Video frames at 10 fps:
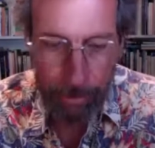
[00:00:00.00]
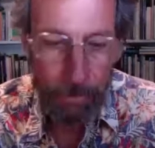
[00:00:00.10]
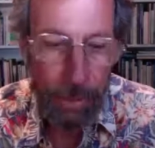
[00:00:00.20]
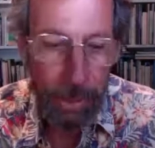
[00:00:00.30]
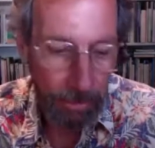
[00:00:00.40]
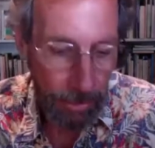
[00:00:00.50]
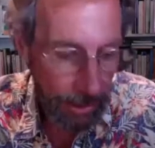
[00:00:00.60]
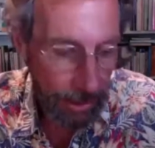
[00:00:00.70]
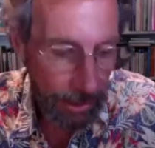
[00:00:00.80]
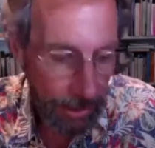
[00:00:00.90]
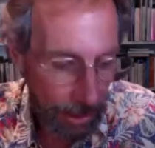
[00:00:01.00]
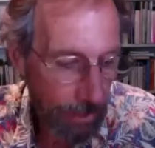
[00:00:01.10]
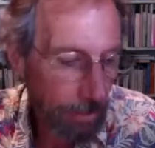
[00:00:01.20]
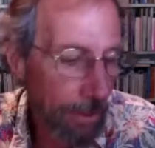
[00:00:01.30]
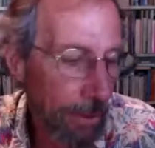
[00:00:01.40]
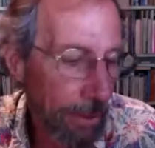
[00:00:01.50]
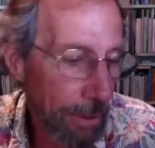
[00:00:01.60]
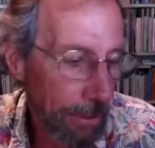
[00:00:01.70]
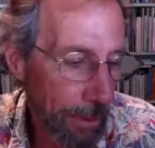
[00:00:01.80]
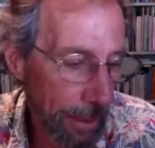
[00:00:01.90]
of the places we were
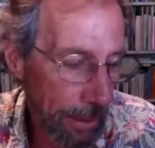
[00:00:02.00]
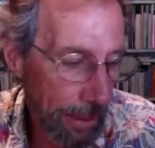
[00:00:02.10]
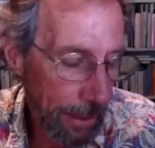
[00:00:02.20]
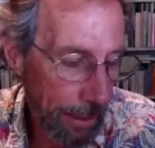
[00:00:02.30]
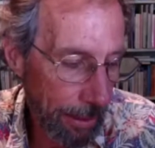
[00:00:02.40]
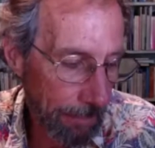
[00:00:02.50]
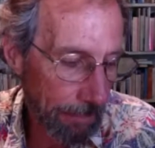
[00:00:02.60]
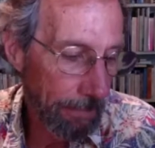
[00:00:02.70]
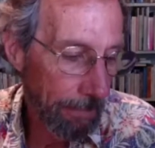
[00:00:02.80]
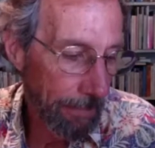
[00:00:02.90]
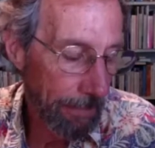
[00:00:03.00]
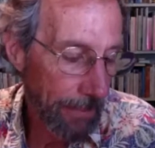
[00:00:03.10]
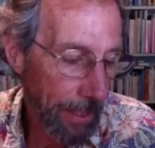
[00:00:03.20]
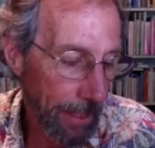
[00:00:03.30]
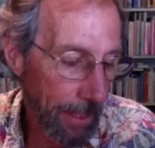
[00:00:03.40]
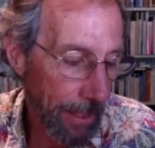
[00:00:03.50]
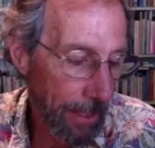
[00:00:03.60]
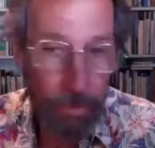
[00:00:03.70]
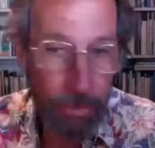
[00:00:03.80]
was the former